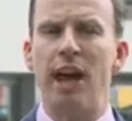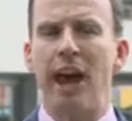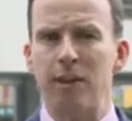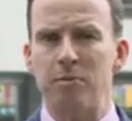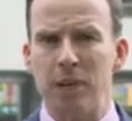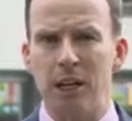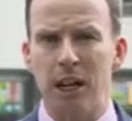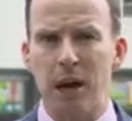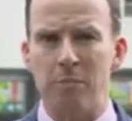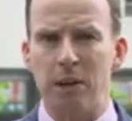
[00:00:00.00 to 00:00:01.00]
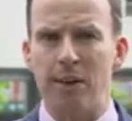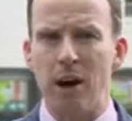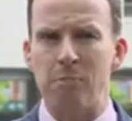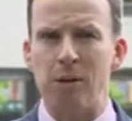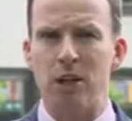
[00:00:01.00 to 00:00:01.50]
There have been a couple of
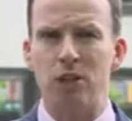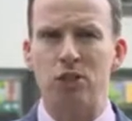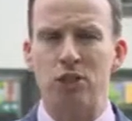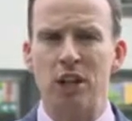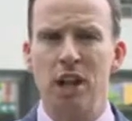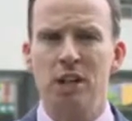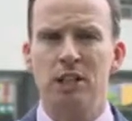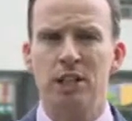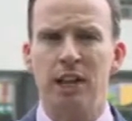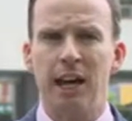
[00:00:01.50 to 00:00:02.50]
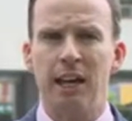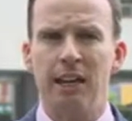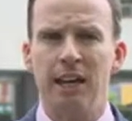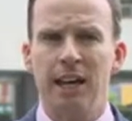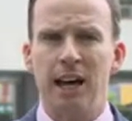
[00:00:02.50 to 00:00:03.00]
outbursts
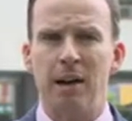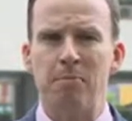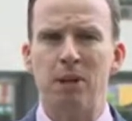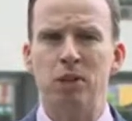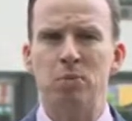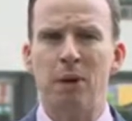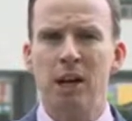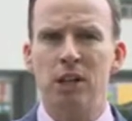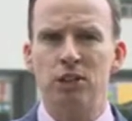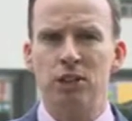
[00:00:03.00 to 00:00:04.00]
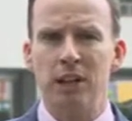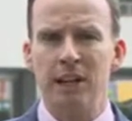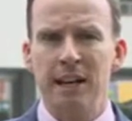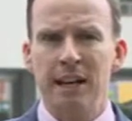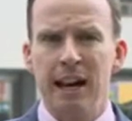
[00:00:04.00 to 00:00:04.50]
today, but as well as
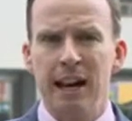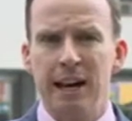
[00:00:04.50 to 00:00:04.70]
their